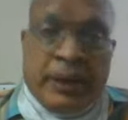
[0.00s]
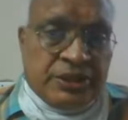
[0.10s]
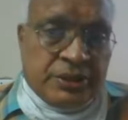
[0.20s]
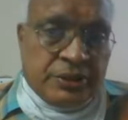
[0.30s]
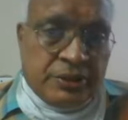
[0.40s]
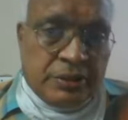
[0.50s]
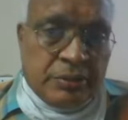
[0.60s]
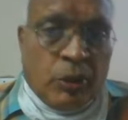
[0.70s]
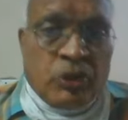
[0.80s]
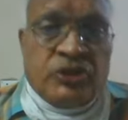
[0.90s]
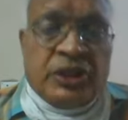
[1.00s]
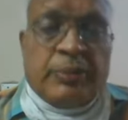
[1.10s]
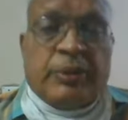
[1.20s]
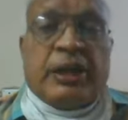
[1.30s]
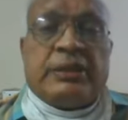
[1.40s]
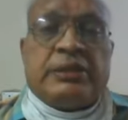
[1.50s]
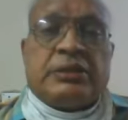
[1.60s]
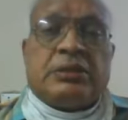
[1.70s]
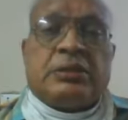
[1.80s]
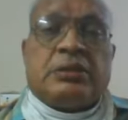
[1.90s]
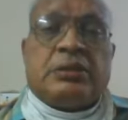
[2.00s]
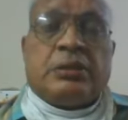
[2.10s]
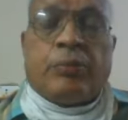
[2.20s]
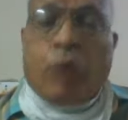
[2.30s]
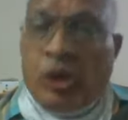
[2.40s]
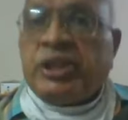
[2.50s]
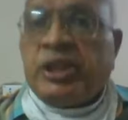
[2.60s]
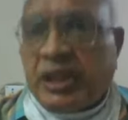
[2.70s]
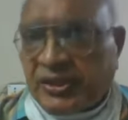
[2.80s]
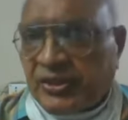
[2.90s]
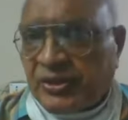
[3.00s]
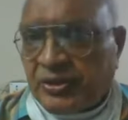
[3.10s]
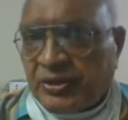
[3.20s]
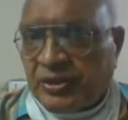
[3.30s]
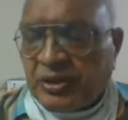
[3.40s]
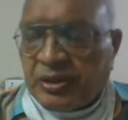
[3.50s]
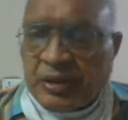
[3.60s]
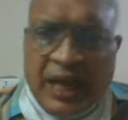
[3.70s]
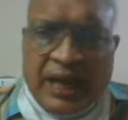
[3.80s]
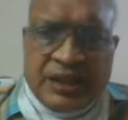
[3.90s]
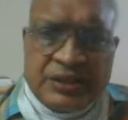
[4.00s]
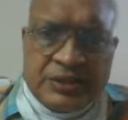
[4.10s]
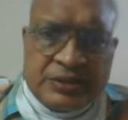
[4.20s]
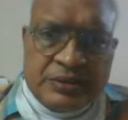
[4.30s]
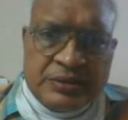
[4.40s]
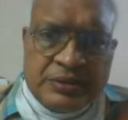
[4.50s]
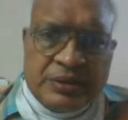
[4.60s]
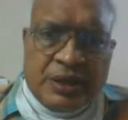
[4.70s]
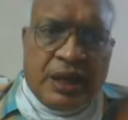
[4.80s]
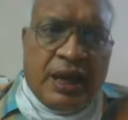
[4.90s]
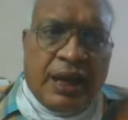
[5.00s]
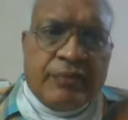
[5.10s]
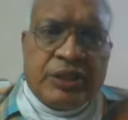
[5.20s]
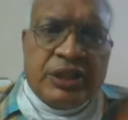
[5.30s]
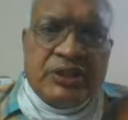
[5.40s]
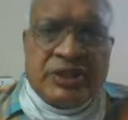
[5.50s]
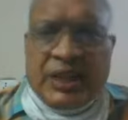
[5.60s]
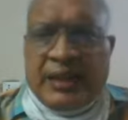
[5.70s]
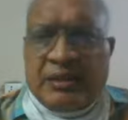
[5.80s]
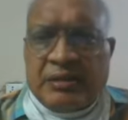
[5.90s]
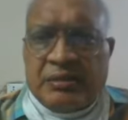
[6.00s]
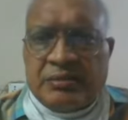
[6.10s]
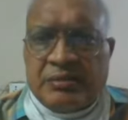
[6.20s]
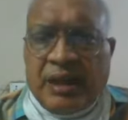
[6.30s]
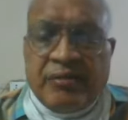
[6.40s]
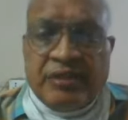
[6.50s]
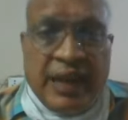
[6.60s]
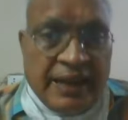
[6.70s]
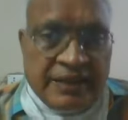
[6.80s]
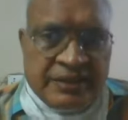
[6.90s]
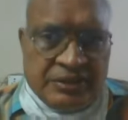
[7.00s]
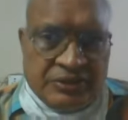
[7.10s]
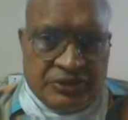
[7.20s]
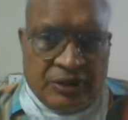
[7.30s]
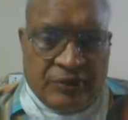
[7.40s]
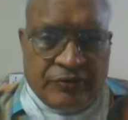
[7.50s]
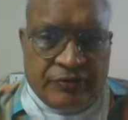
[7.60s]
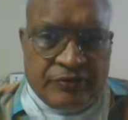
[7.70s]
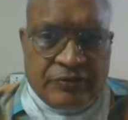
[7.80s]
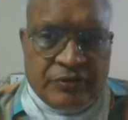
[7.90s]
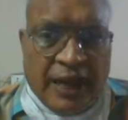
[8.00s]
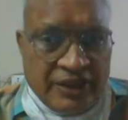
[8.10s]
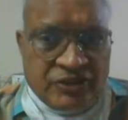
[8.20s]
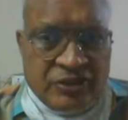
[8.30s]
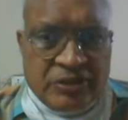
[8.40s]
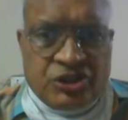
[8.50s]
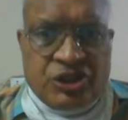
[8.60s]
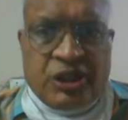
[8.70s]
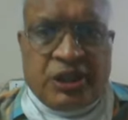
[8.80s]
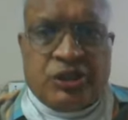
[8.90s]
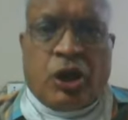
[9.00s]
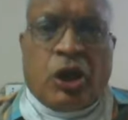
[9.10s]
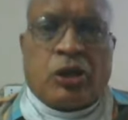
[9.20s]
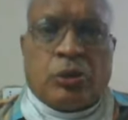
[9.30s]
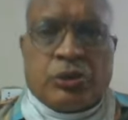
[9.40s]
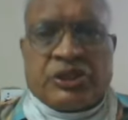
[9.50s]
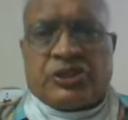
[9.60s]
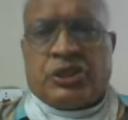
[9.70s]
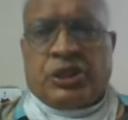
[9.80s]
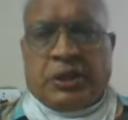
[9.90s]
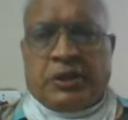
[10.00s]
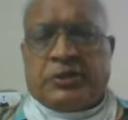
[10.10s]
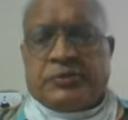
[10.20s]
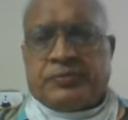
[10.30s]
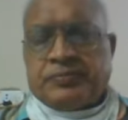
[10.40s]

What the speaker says: But most significant point is that every cell, every address of Excel sheet or Lotus sheet